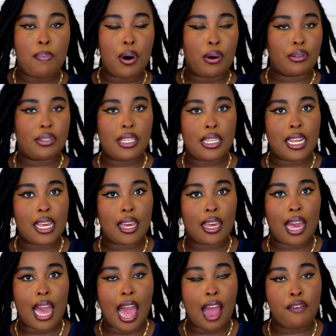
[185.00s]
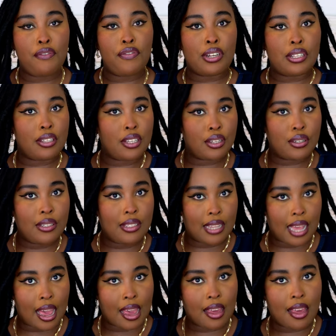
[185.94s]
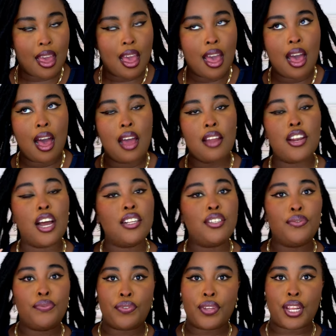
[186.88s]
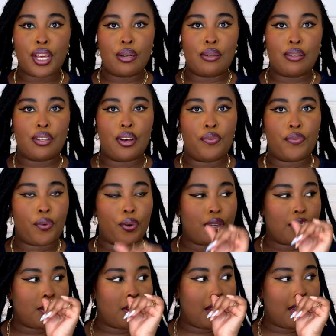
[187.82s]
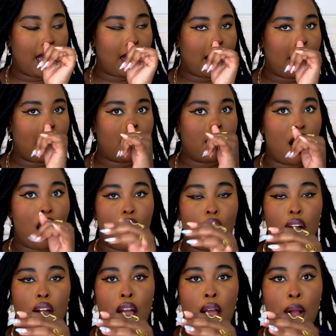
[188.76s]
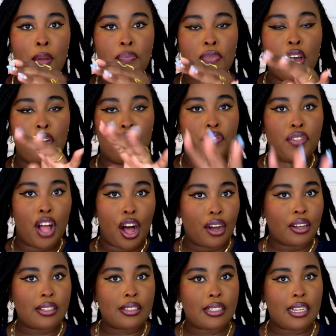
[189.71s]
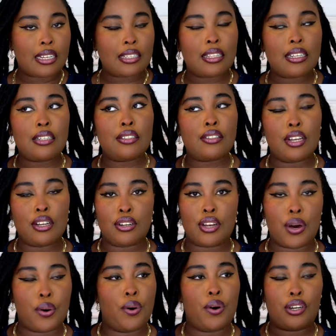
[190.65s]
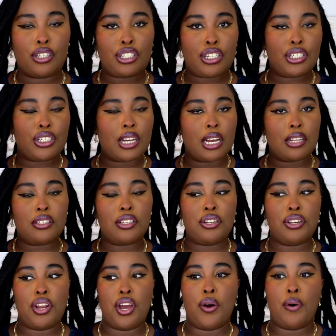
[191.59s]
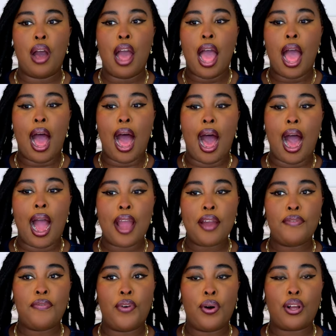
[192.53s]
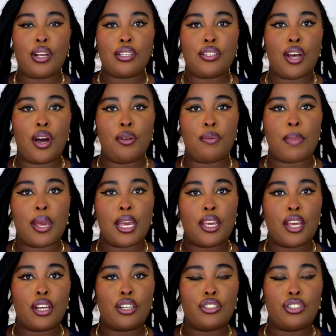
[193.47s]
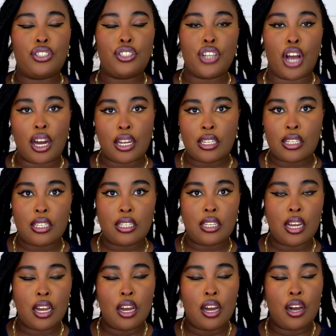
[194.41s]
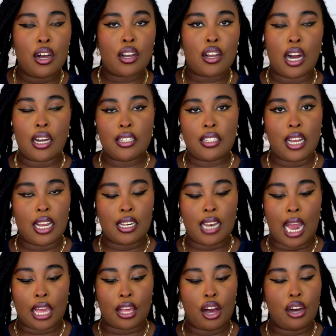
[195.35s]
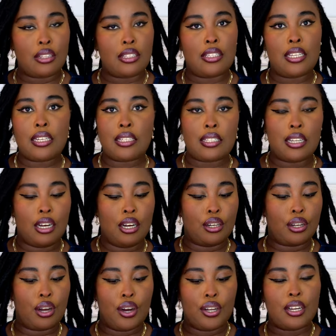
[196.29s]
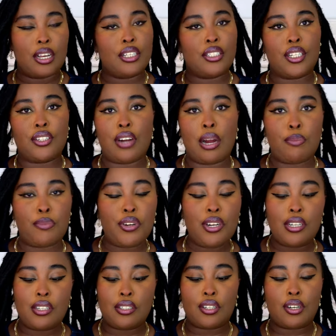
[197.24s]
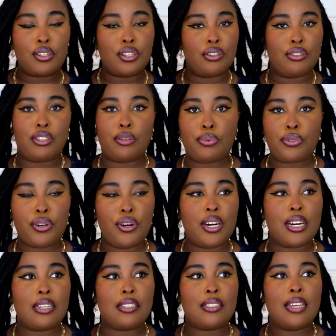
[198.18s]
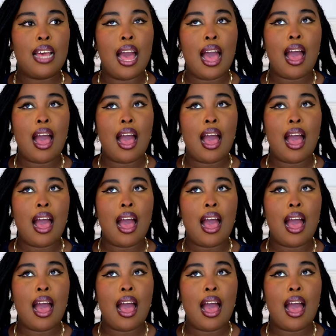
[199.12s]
posting every single day. Not videos, of course, not like long vlogs like this, no, or chit-chat, no. I focus on making short content, like on TikTok, on Instagram Reels, on YouTube Shorts.